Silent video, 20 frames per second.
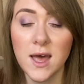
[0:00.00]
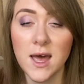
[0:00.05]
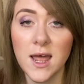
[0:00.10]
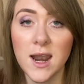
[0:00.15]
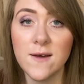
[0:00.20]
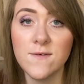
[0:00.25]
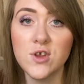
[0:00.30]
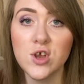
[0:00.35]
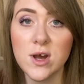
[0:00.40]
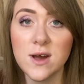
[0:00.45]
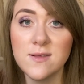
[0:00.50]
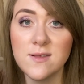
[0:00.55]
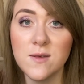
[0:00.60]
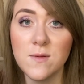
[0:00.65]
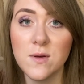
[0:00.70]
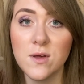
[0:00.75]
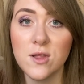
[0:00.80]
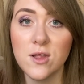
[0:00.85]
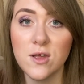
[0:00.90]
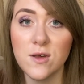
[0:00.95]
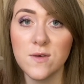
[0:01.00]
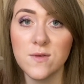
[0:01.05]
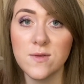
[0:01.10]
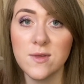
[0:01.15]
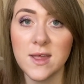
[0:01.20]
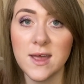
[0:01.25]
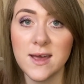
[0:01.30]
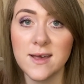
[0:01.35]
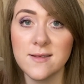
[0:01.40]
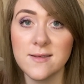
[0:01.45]
and I've tried to include
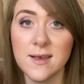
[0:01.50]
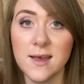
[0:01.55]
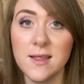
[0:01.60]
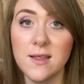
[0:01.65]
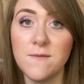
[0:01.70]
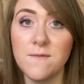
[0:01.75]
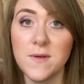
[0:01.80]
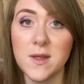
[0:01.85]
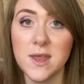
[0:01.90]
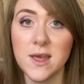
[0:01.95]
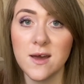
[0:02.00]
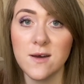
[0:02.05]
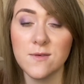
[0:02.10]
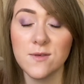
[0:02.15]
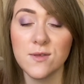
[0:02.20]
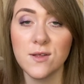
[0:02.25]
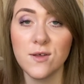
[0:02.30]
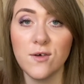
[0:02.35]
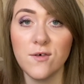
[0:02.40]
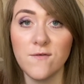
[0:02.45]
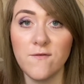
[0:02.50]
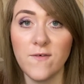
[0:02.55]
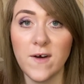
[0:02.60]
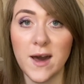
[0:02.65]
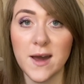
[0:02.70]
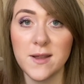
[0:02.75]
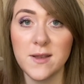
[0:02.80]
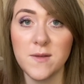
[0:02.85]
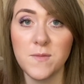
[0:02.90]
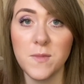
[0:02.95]
these in the videos that you'll
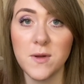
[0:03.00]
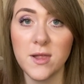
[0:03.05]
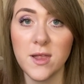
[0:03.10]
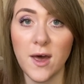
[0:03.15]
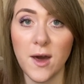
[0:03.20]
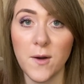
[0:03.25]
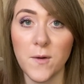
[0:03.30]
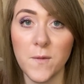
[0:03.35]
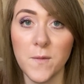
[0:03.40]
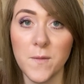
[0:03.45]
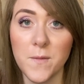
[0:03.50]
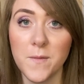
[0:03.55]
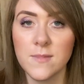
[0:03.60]
find below.